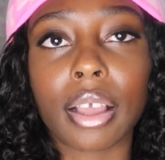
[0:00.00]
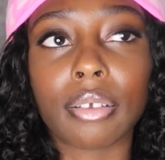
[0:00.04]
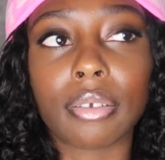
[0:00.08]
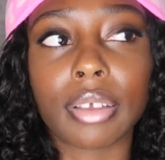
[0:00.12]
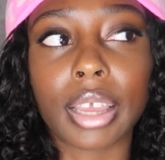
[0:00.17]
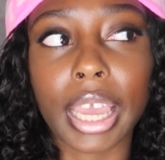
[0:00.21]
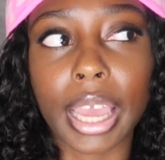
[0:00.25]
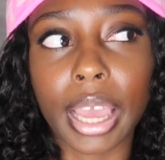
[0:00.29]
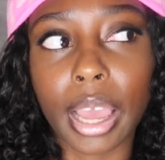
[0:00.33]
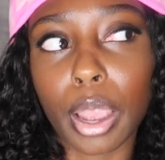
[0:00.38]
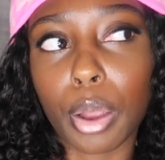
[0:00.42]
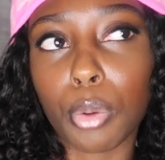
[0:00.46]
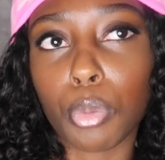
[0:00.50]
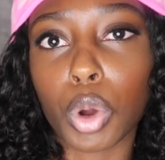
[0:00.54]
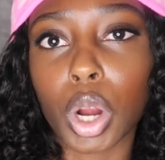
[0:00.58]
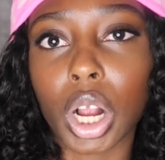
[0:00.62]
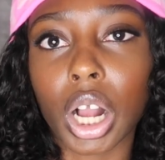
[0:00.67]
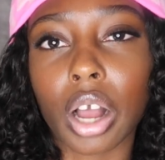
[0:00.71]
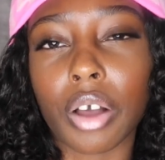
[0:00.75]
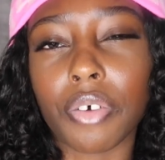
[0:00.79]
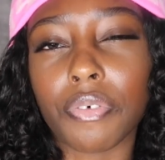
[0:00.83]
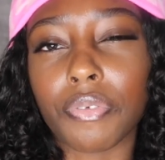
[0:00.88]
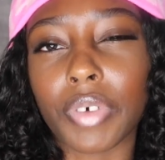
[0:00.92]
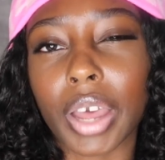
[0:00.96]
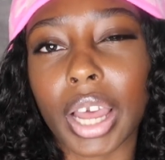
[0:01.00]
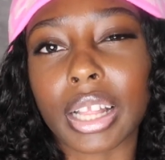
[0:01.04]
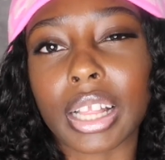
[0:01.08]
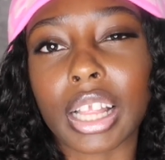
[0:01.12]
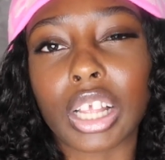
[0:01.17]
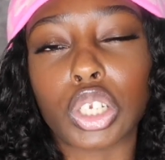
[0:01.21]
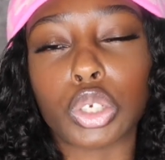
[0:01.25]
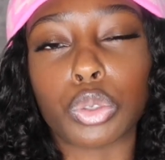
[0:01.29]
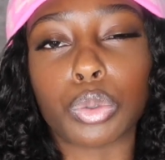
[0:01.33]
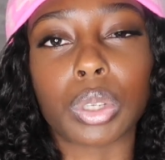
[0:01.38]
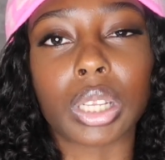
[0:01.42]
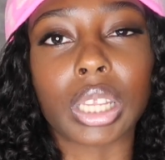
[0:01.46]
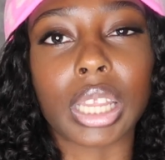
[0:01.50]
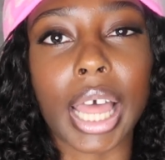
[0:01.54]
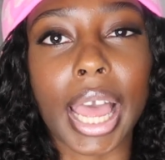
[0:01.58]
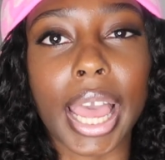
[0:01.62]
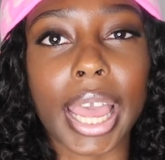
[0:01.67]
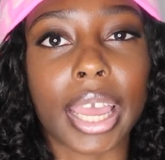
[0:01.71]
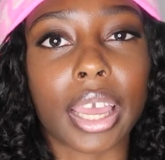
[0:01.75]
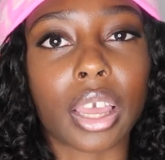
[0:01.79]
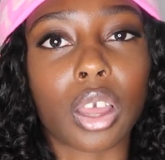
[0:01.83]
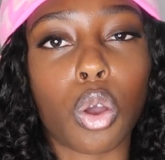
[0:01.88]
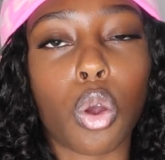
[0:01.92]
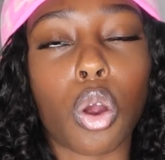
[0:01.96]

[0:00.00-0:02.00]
camera effect that you would like,